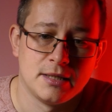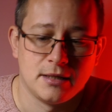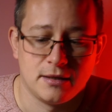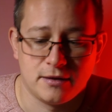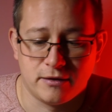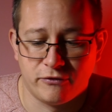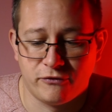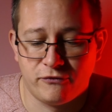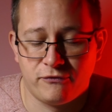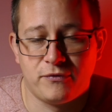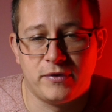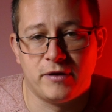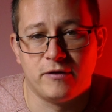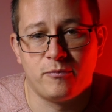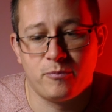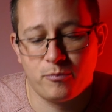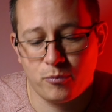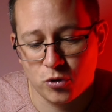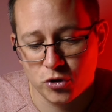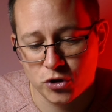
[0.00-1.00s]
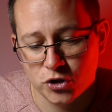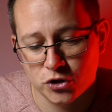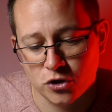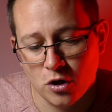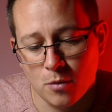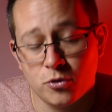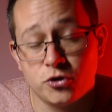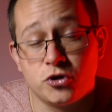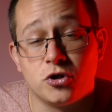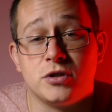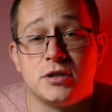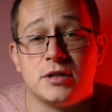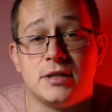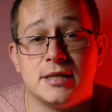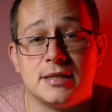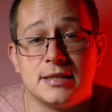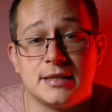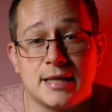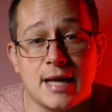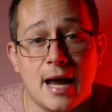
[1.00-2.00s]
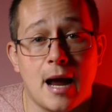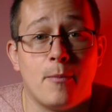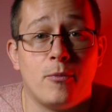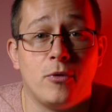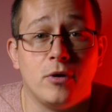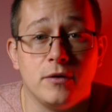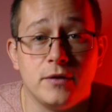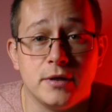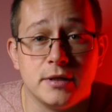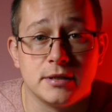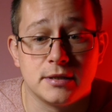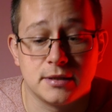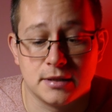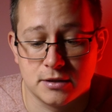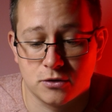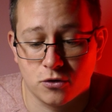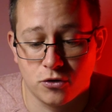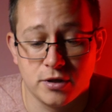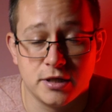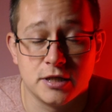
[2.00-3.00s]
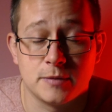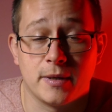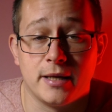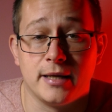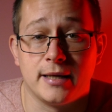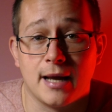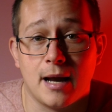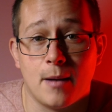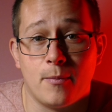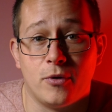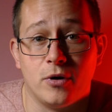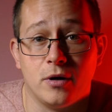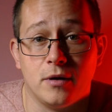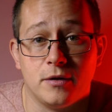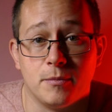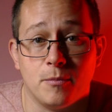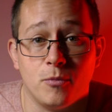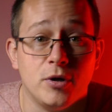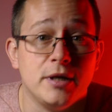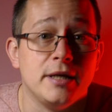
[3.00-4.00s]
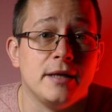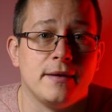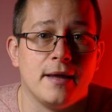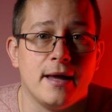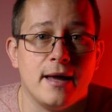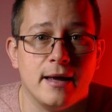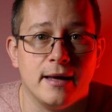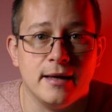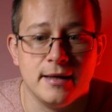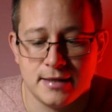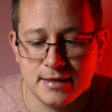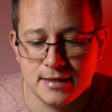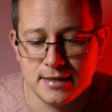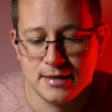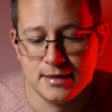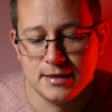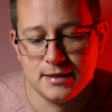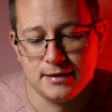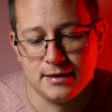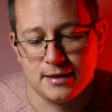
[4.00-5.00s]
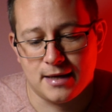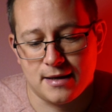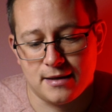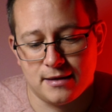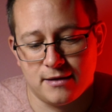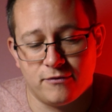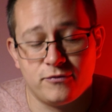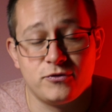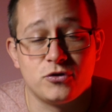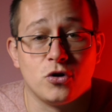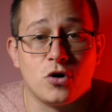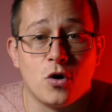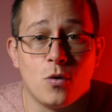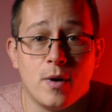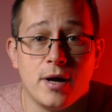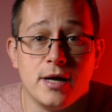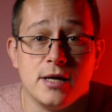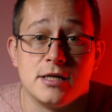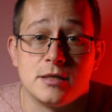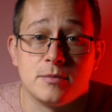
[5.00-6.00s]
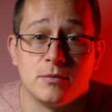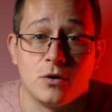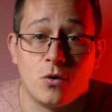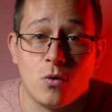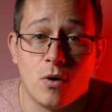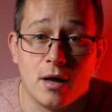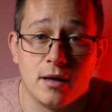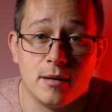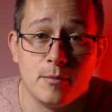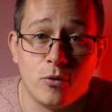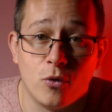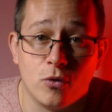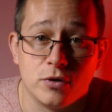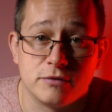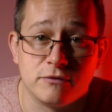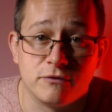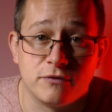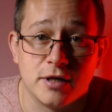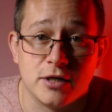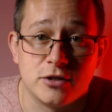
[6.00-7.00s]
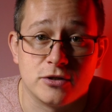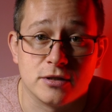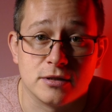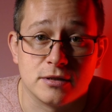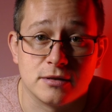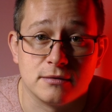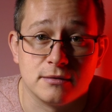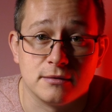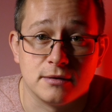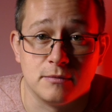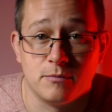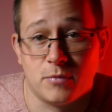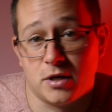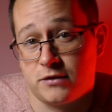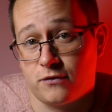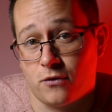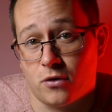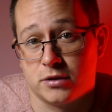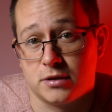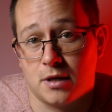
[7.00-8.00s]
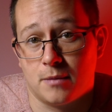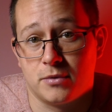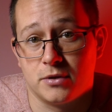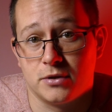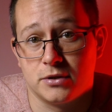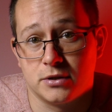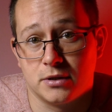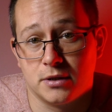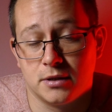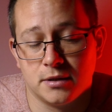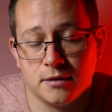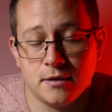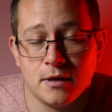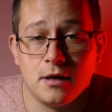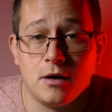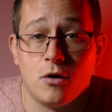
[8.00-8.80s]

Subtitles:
They've pushed so much onto this camera, this on-display camera, and the money in there, and they've took away some of the quite important features, as far as I'm concerned.